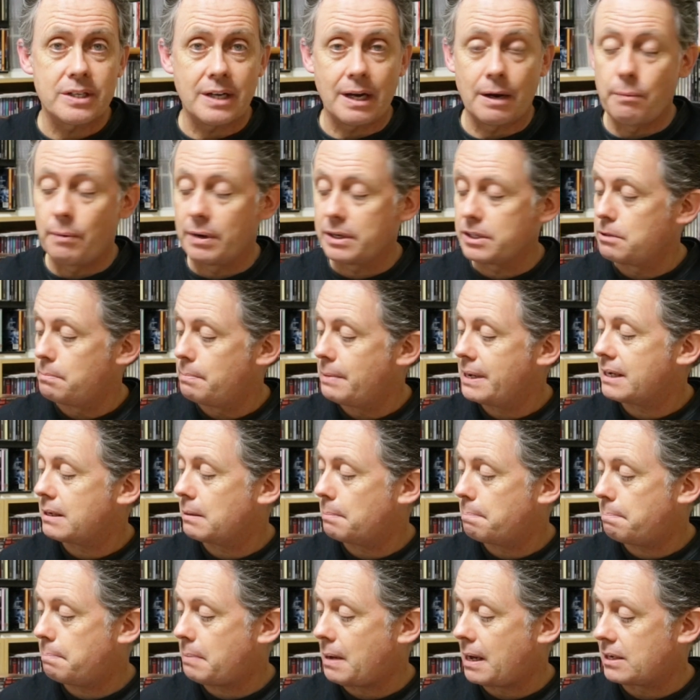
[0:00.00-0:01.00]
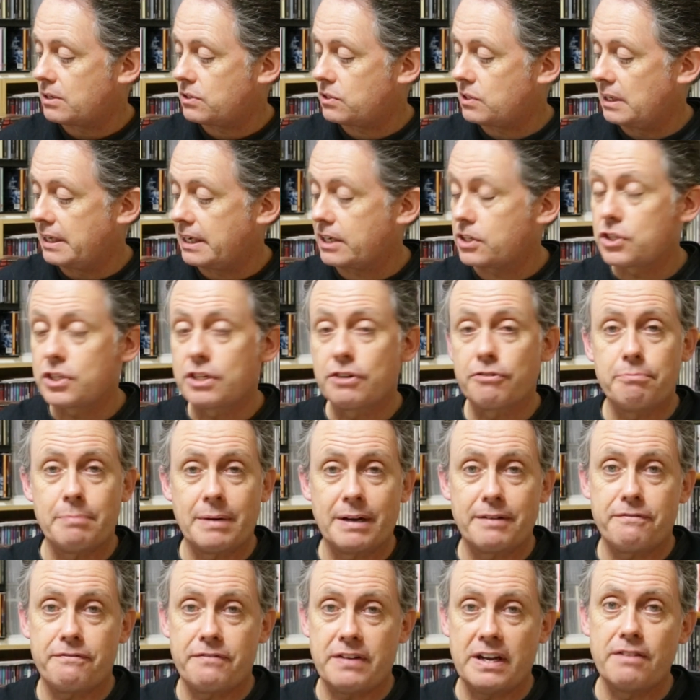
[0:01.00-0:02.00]
I want to make a selection of
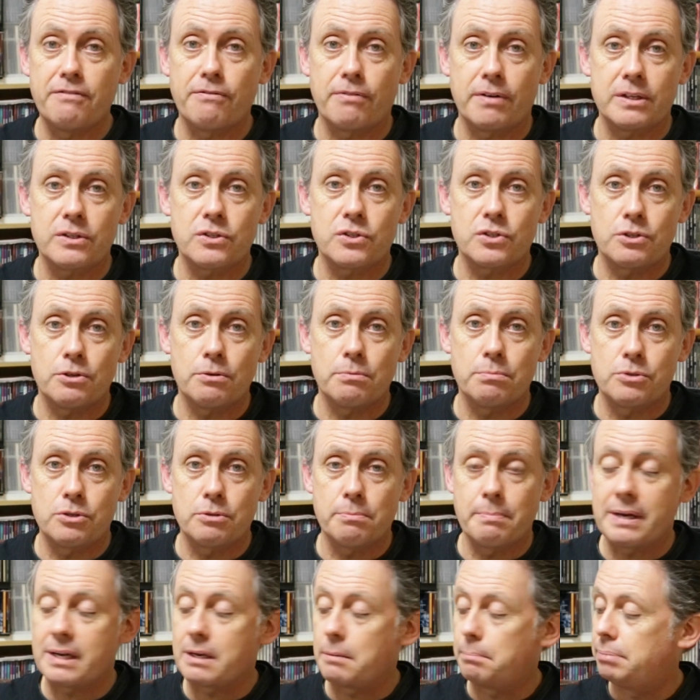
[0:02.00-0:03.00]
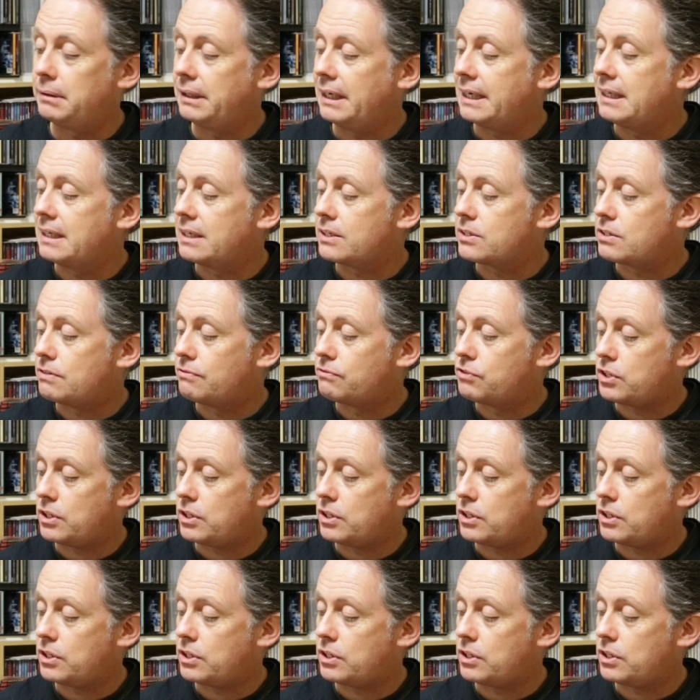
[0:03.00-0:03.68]
my favorites to make a playlist of